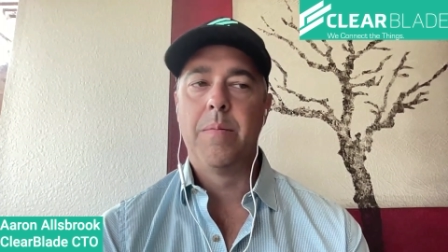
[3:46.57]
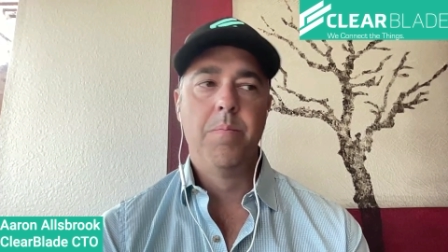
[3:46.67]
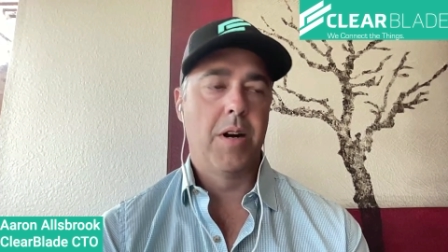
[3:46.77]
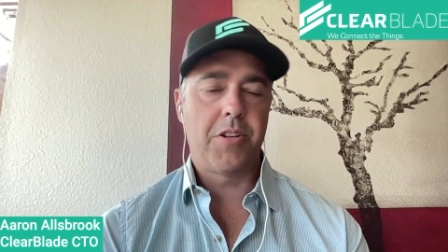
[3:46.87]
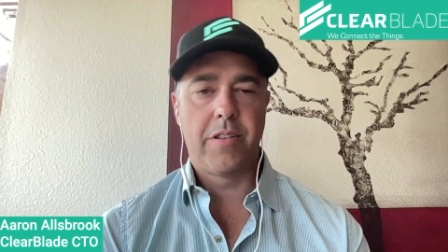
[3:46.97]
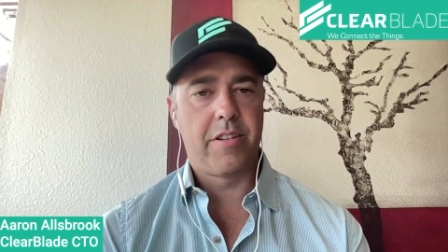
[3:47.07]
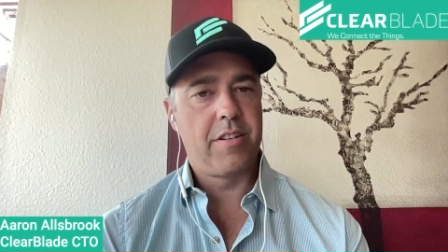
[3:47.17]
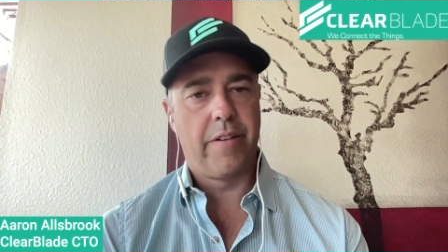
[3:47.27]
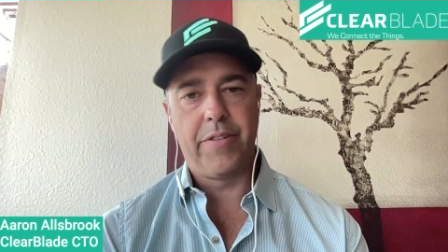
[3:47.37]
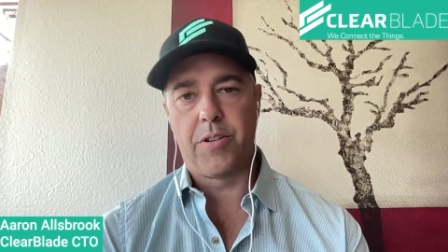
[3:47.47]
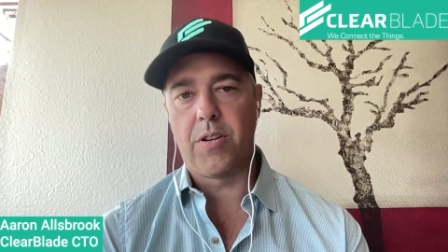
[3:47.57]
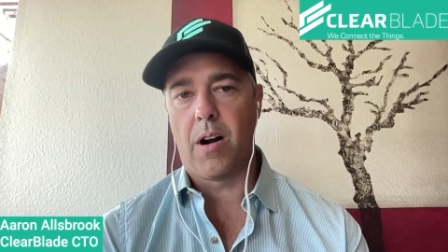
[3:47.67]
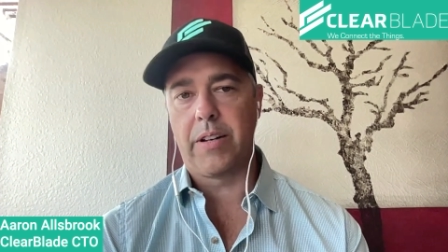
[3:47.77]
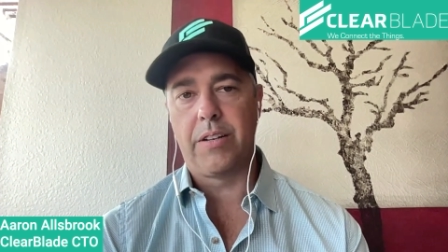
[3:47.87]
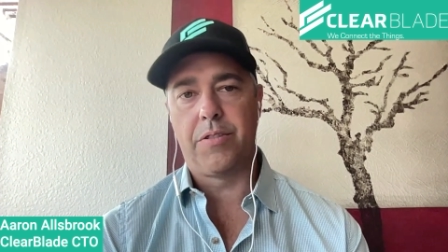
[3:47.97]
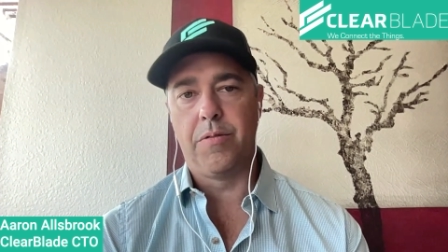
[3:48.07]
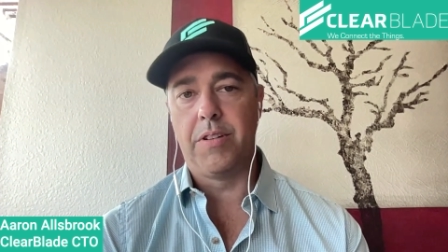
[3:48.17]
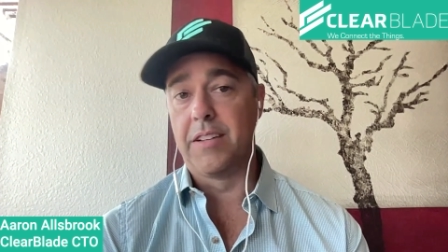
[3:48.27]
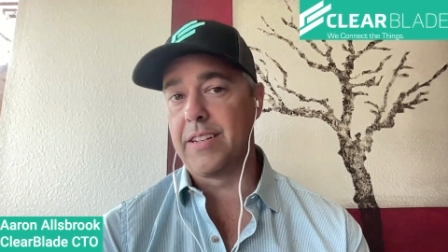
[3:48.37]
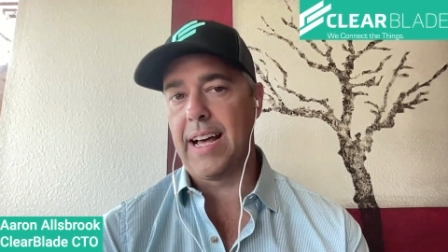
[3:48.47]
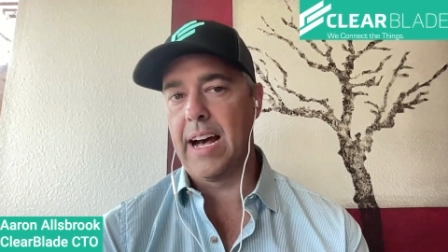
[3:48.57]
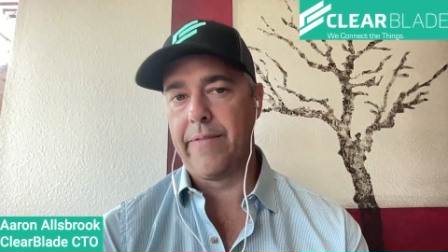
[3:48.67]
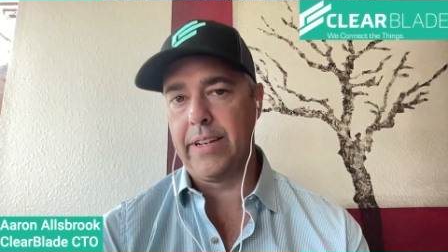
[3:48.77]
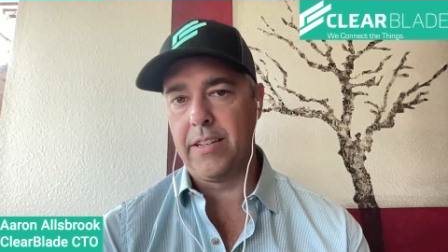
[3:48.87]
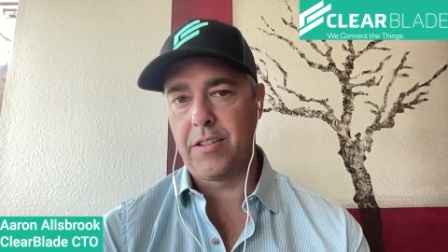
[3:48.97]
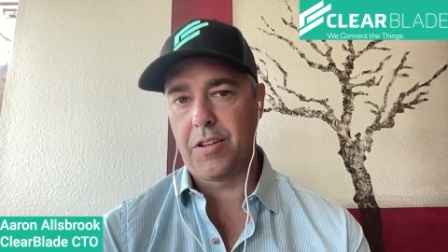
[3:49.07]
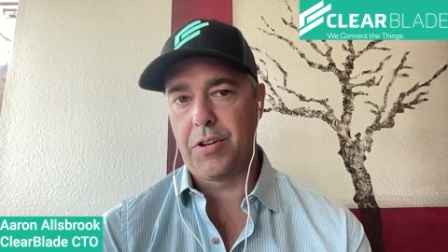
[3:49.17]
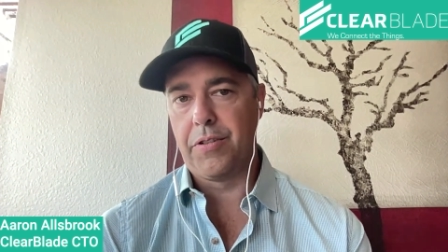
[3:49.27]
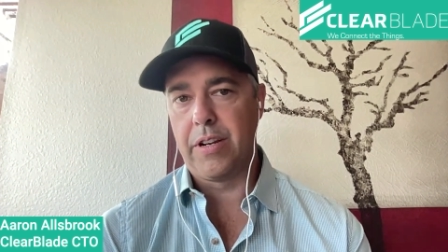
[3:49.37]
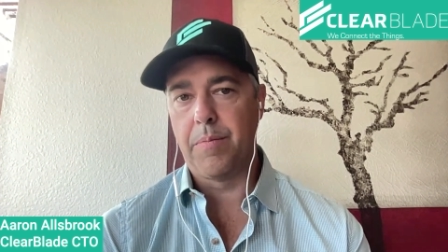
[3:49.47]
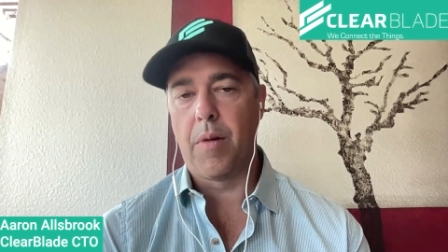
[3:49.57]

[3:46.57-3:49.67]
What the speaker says: much of the stuff you're talking to doesn't have any security,